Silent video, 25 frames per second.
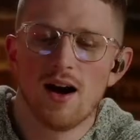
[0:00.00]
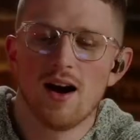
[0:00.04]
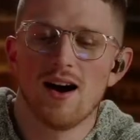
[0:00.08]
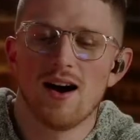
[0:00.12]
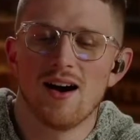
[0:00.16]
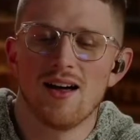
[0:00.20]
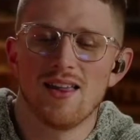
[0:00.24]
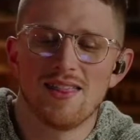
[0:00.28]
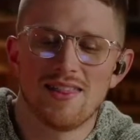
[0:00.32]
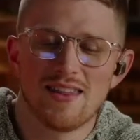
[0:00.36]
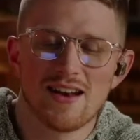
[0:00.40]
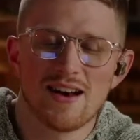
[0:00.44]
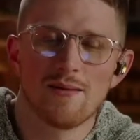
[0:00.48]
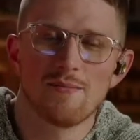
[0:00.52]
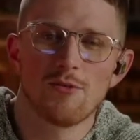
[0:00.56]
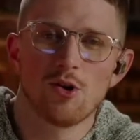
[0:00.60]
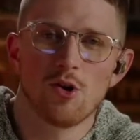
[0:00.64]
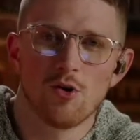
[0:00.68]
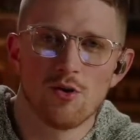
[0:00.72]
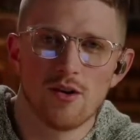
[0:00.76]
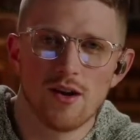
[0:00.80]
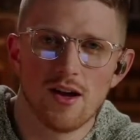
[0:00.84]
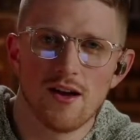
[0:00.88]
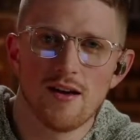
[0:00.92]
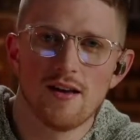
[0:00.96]
that I'm
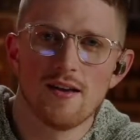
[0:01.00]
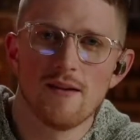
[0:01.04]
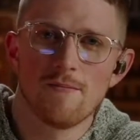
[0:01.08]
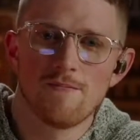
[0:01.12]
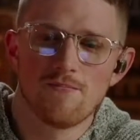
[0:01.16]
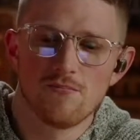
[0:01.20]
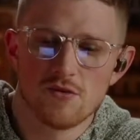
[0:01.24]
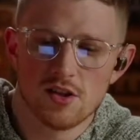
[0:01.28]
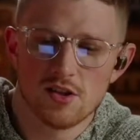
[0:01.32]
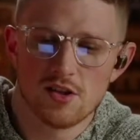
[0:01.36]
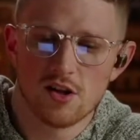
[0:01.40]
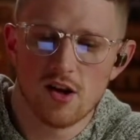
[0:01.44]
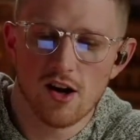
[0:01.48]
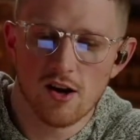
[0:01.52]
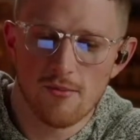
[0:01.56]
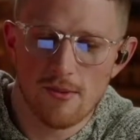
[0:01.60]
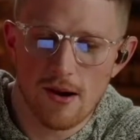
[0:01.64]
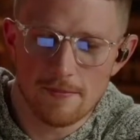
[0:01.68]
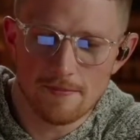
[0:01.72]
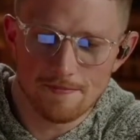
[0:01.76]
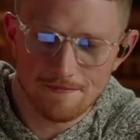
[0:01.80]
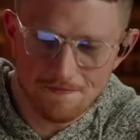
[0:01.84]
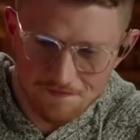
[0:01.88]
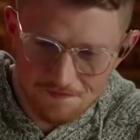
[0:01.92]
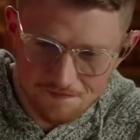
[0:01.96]
going to talk
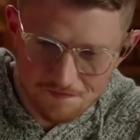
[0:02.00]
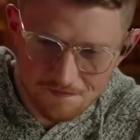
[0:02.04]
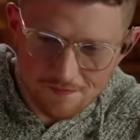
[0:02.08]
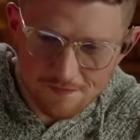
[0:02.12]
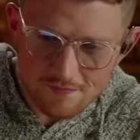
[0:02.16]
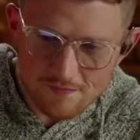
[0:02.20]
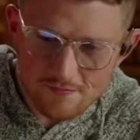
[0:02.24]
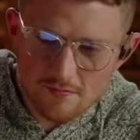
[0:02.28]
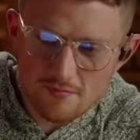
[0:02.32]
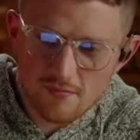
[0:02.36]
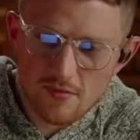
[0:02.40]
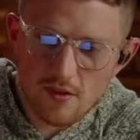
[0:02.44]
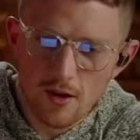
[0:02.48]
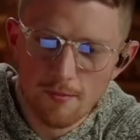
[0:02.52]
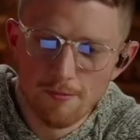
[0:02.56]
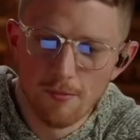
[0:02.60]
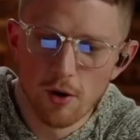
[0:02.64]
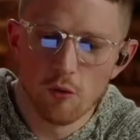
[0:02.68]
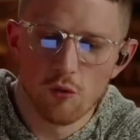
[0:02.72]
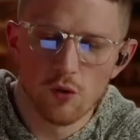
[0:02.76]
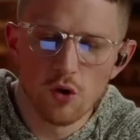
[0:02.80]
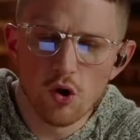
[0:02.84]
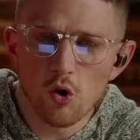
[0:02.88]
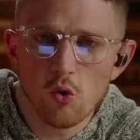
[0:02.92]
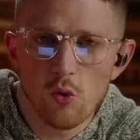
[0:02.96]
about. But
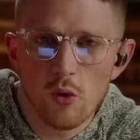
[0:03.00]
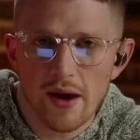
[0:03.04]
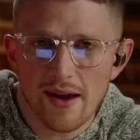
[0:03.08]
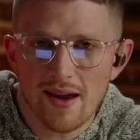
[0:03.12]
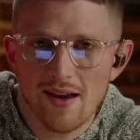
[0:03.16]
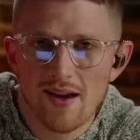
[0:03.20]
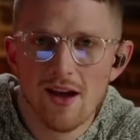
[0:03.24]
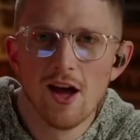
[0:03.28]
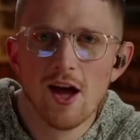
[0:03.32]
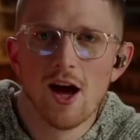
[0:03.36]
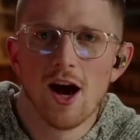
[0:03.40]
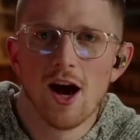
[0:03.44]
real quick,